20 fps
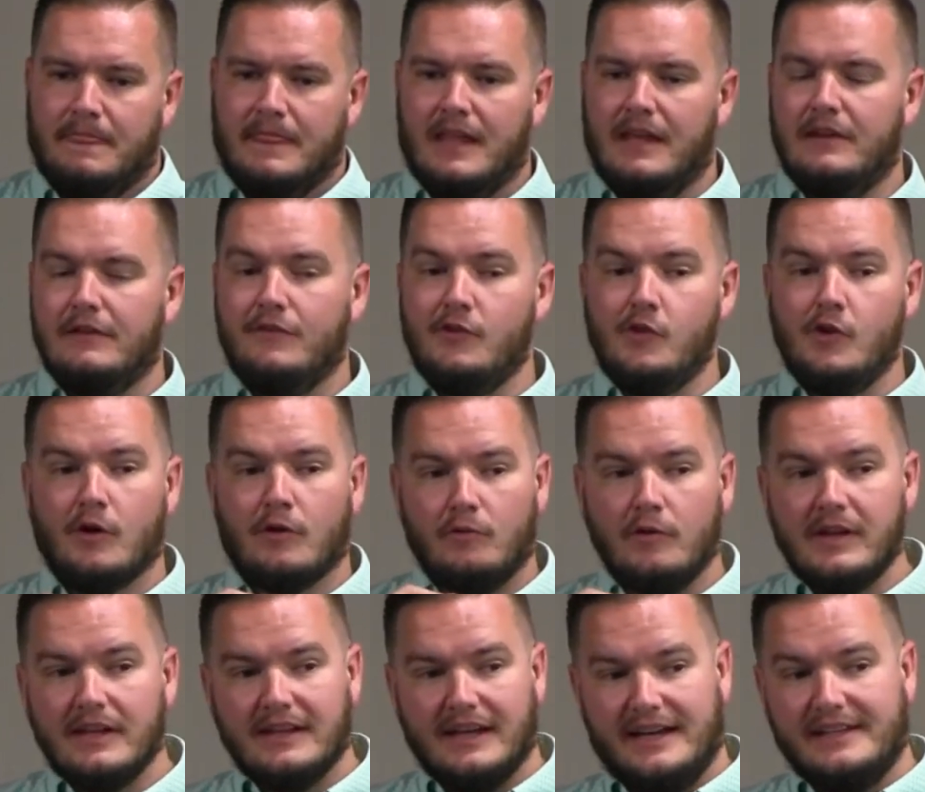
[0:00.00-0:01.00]
And if you don't
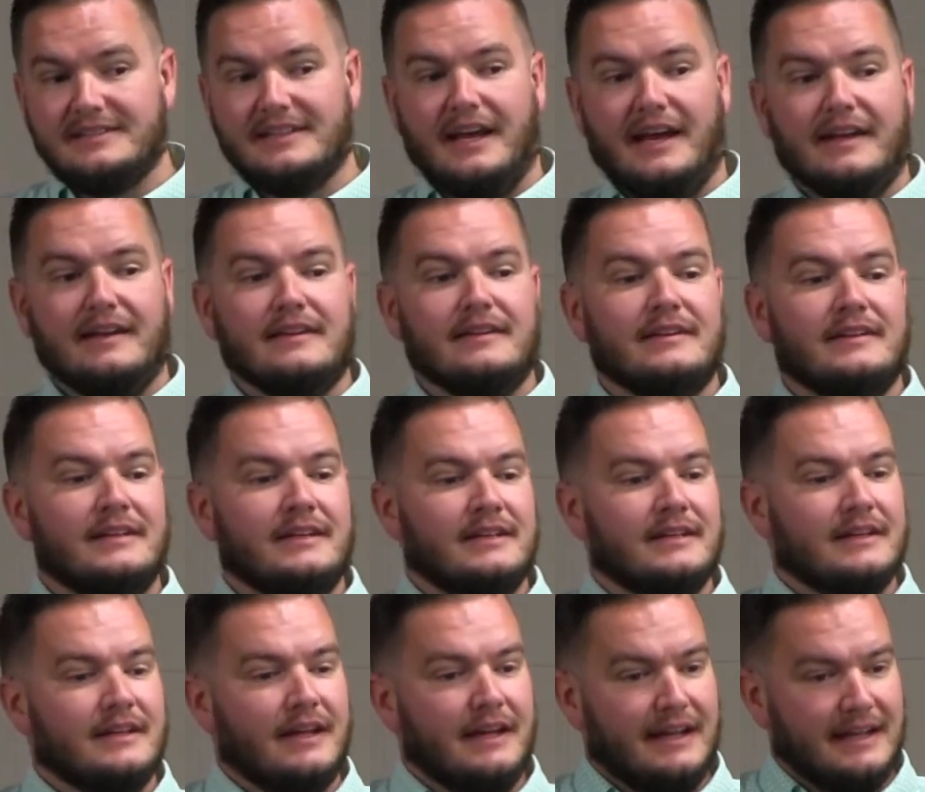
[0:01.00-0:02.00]
realize that,
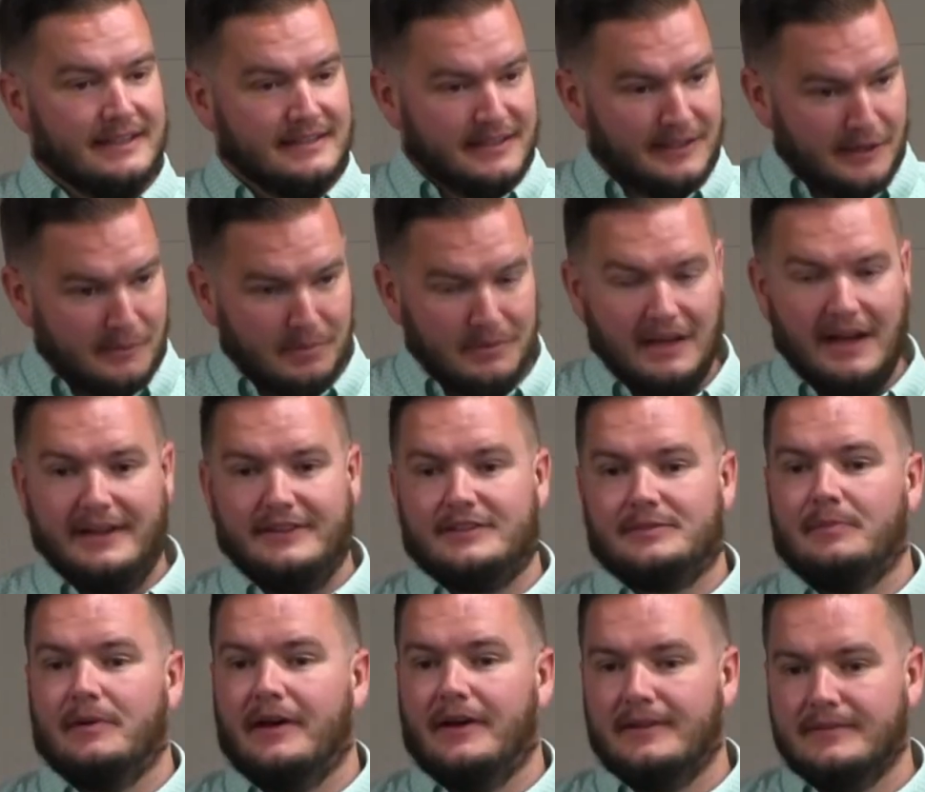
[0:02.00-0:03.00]
it's in a blind
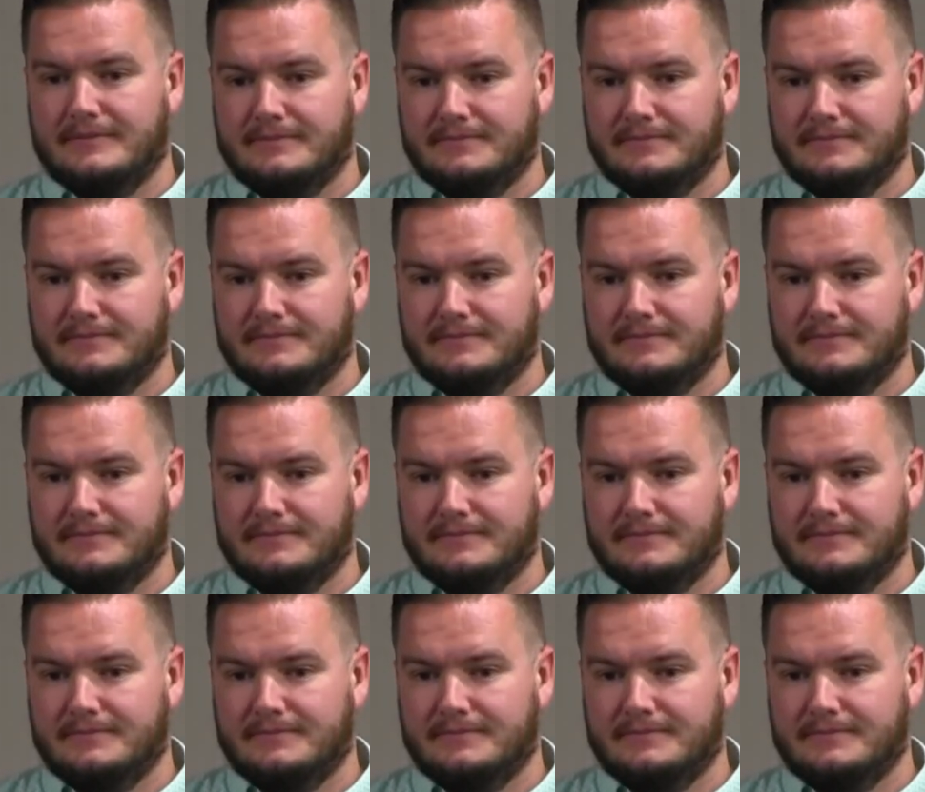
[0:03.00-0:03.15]
spot.